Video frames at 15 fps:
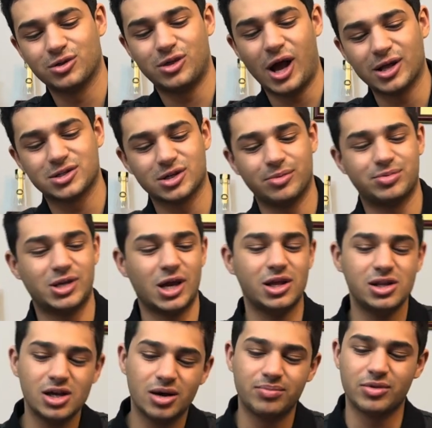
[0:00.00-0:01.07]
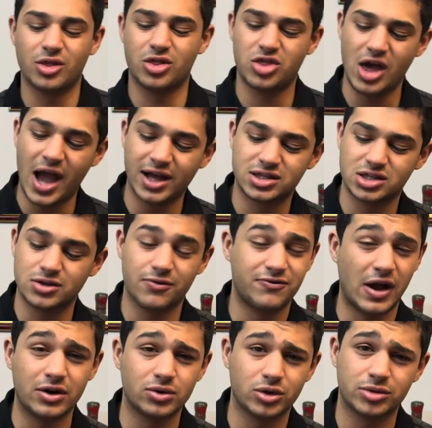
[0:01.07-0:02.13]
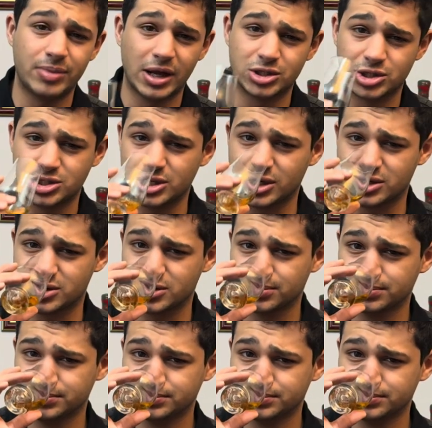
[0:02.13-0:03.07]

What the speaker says: That's Obtainium. That's Found North Batch 6.